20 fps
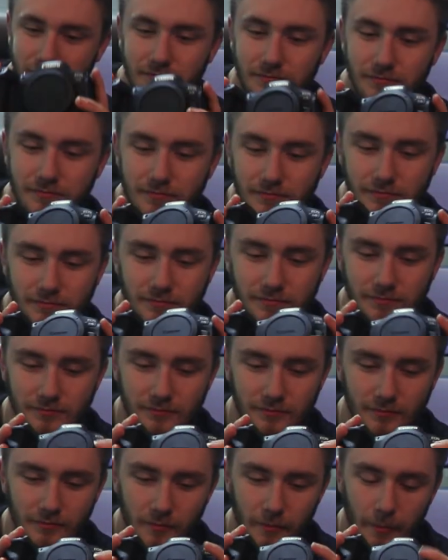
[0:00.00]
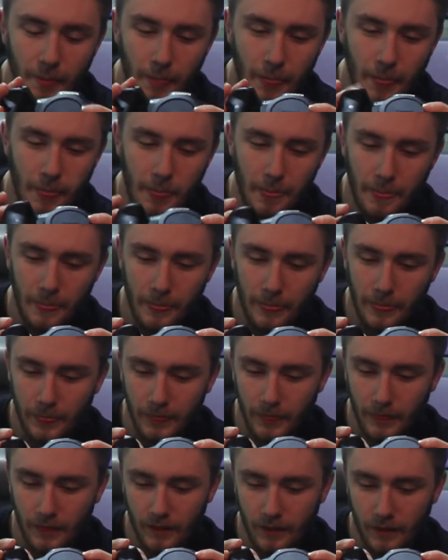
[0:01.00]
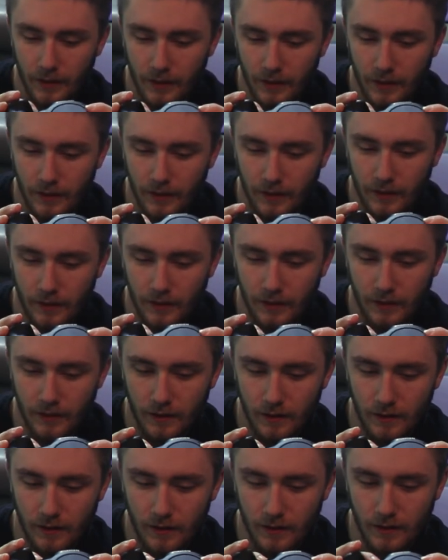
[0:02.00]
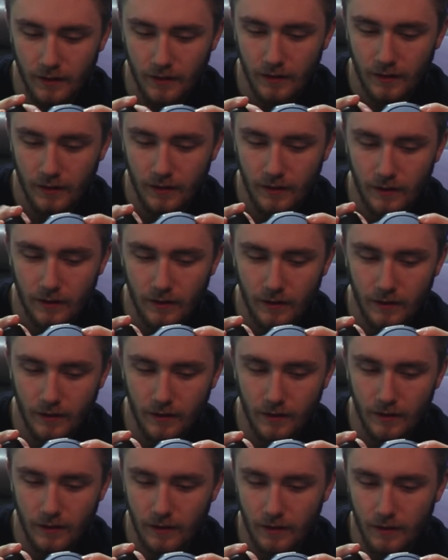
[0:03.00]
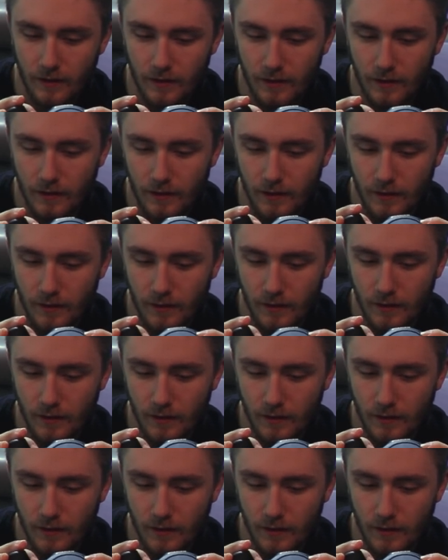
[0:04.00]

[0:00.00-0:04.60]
(no one is talking)